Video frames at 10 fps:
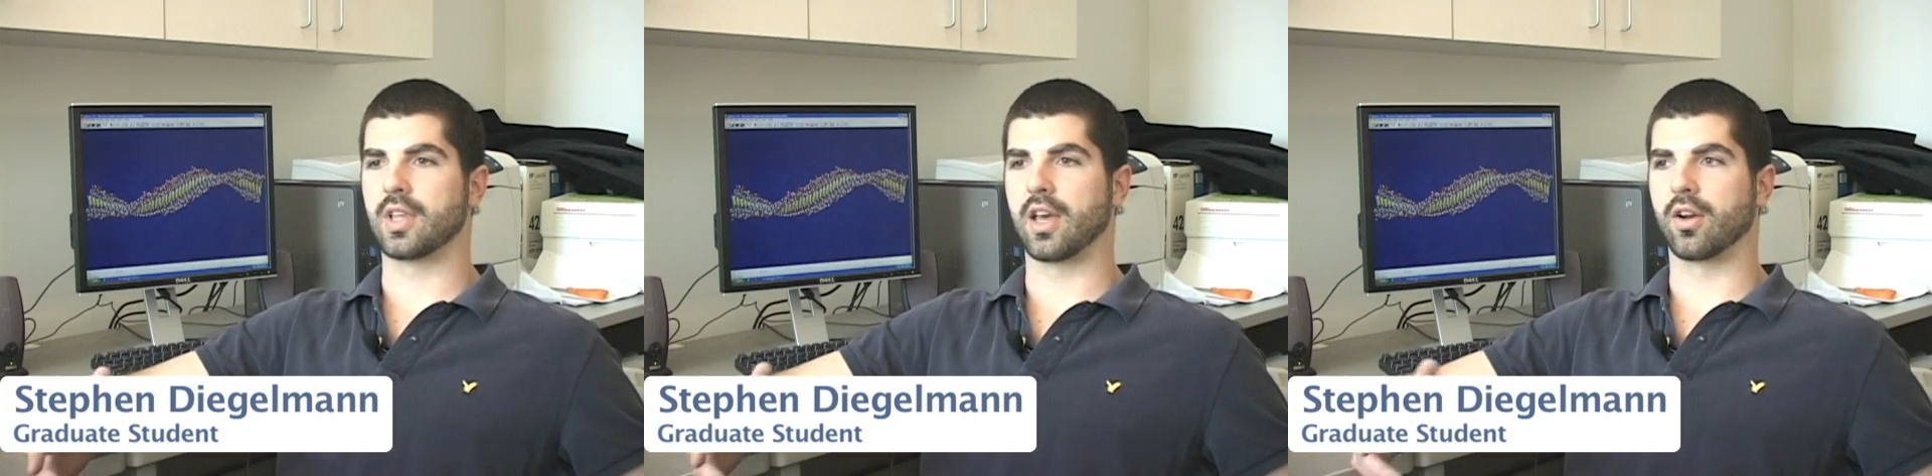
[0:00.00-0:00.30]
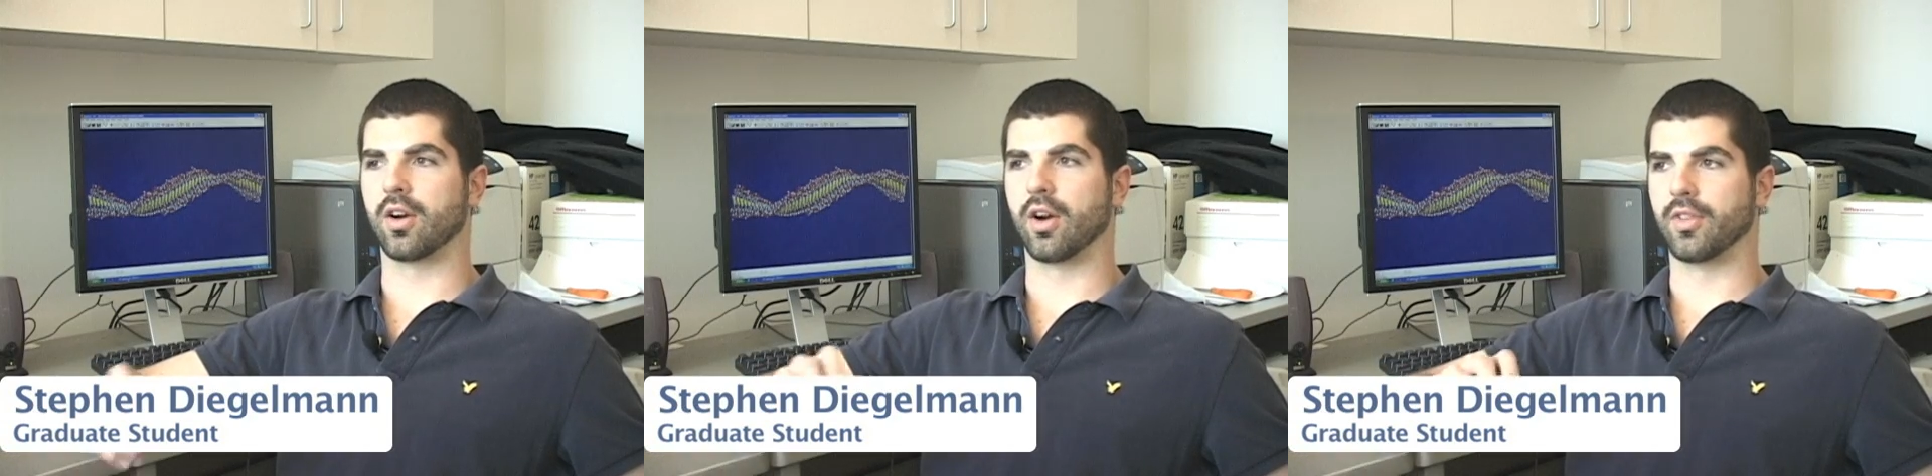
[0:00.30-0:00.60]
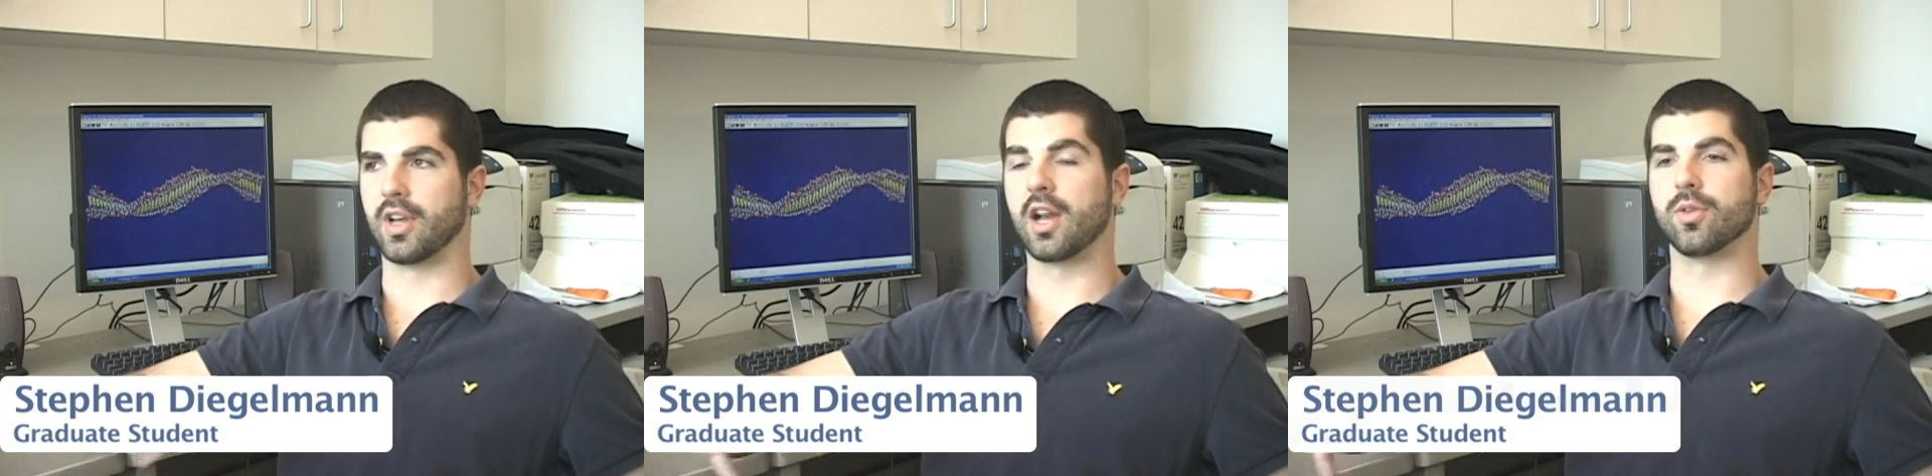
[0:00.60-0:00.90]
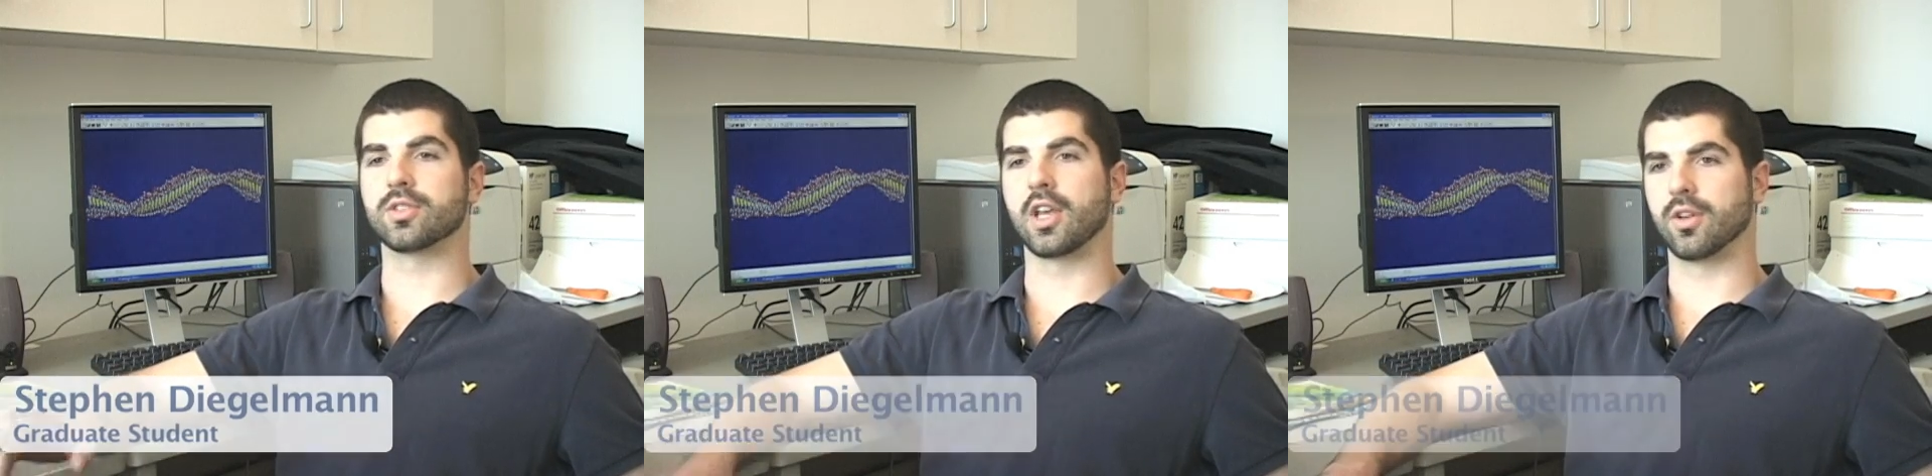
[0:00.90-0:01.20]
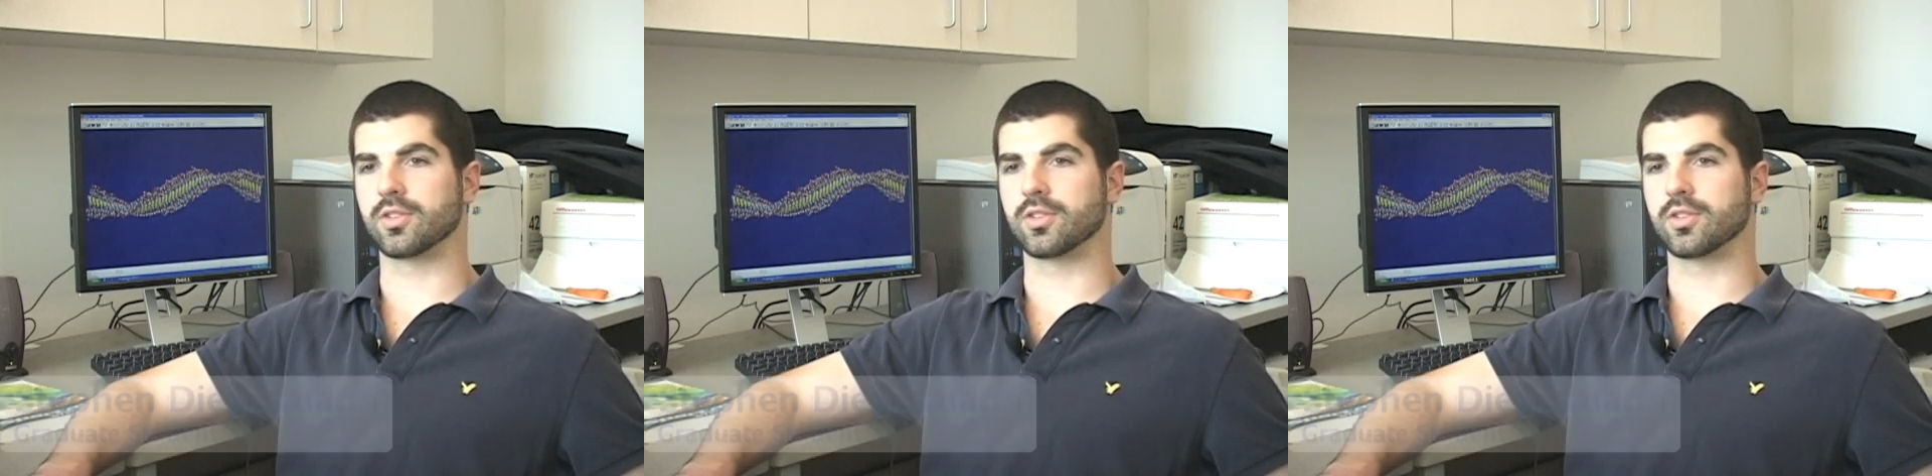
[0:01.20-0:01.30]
that are on the nanoscale,